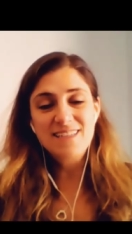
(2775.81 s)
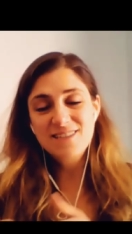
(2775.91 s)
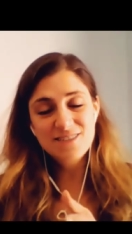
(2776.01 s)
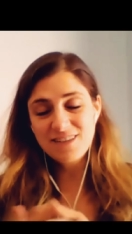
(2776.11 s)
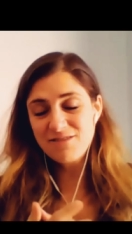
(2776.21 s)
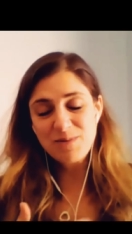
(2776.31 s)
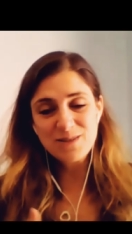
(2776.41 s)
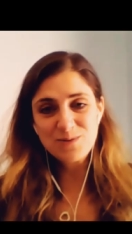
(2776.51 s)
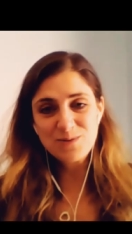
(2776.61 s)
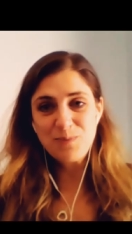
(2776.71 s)
Discovery Plus
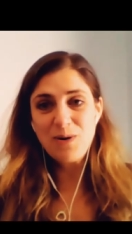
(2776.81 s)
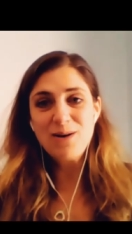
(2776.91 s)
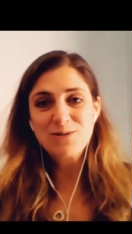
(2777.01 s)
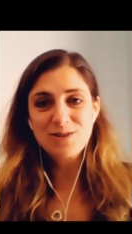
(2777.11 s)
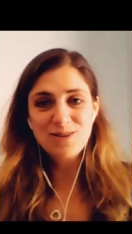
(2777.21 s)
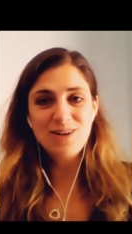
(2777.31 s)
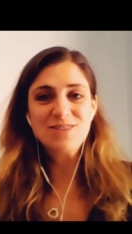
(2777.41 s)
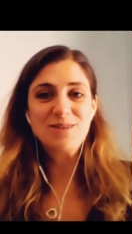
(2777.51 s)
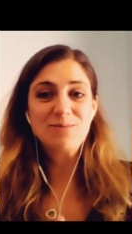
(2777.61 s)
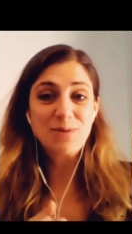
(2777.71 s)
was proud to
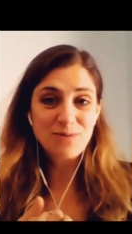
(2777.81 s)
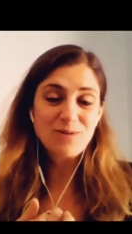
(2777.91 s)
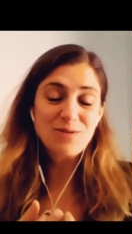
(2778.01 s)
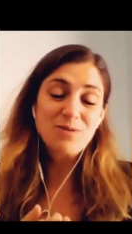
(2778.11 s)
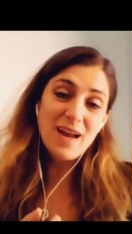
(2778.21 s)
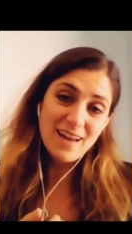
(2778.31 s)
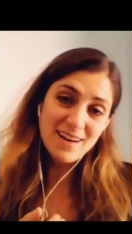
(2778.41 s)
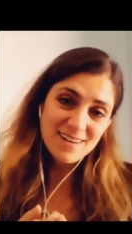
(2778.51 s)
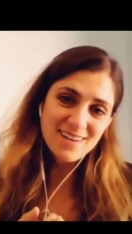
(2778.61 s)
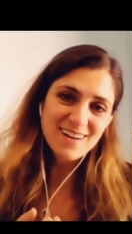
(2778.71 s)
launch on both Roku
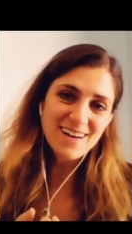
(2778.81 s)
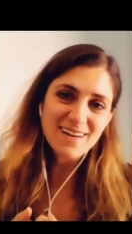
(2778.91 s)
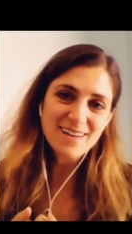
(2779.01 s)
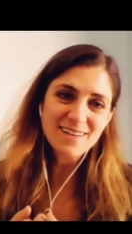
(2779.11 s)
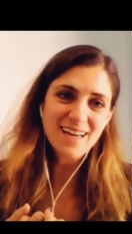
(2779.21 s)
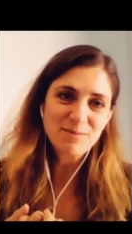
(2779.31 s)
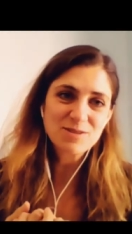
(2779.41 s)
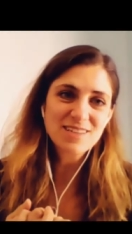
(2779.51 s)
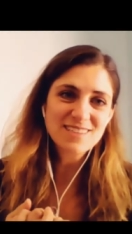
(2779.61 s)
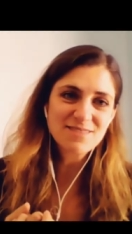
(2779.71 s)
and
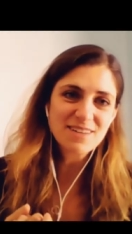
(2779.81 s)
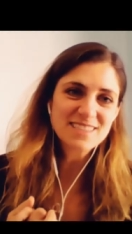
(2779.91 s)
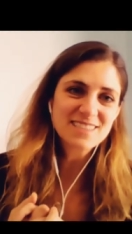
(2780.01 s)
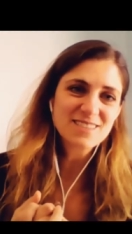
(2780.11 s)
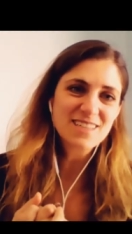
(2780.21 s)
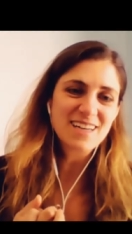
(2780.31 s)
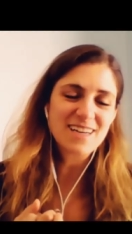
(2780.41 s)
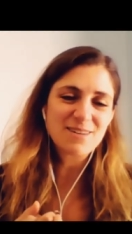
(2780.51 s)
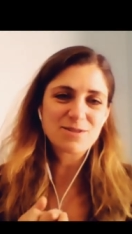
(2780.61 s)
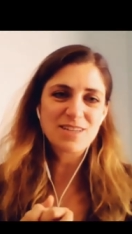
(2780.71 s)
Amazon devices,
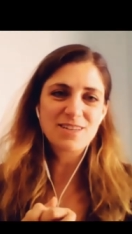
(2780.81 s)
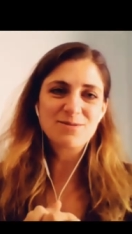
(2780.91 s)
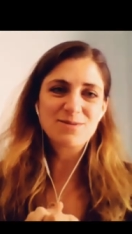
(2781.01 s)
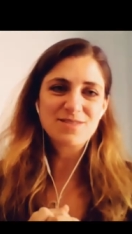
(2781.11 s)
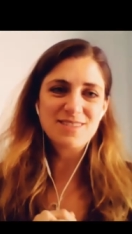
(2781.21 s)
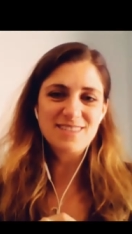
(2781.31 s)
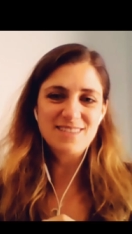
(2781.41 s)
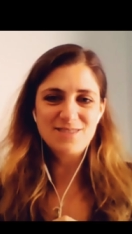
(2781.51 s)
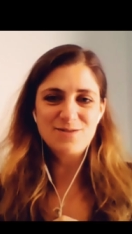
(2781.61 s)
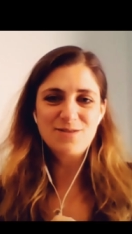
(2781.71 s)
which I know was
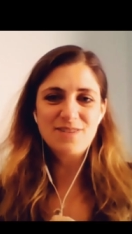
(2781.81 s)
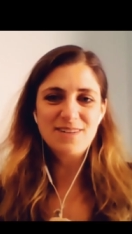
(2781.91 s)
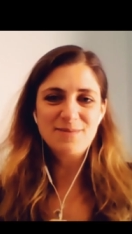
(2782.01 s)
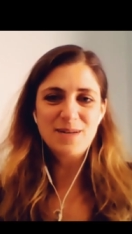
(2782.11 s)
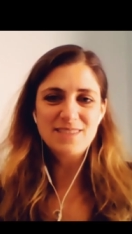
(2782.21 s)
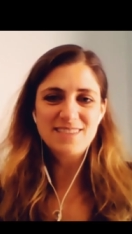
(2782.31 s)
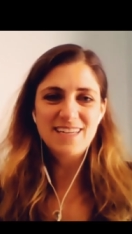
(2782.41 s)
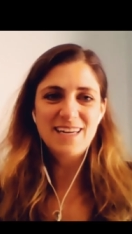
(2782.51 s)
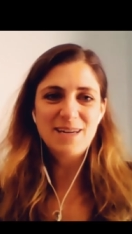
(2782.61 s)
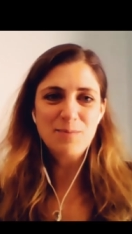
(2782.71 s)
sort of a
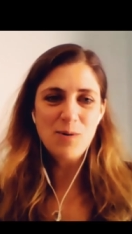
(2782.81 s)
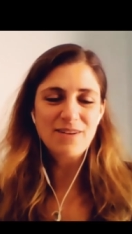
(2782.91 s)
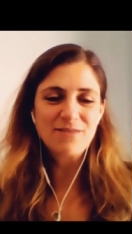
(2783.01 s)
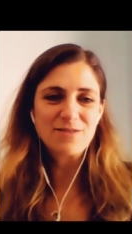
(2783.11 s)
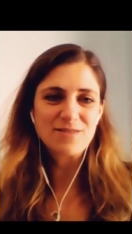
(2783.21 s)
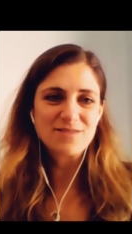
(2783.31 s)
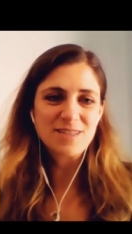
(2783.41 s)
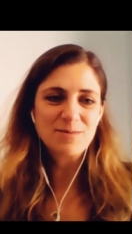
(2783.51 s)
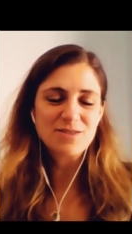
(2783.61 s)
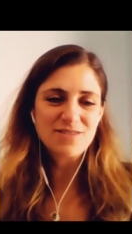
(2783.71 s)
sticky point for
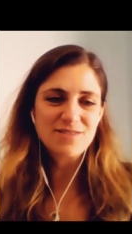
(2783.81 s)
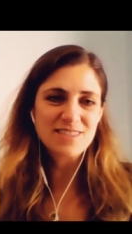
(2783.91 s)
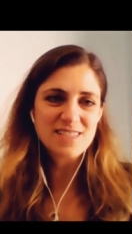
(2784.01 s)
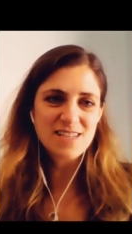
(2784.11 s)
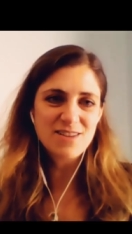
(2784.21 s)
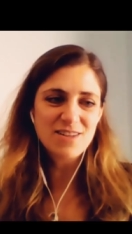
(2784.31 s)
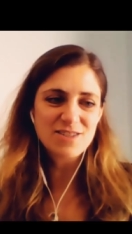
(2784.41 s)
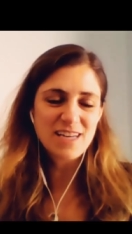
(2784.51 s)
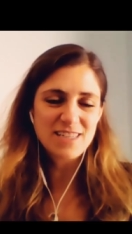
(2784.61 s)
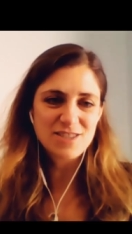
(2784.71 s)
some of the services that
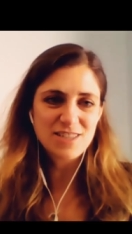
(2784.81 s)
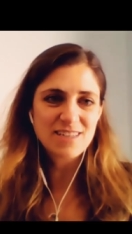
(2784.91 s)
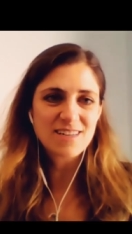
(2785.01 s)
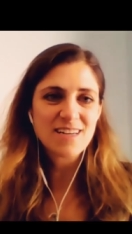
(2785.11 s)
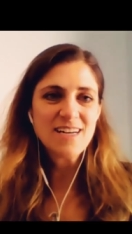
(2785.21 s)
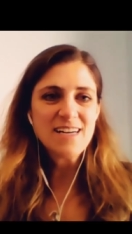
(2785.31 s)
launched last year.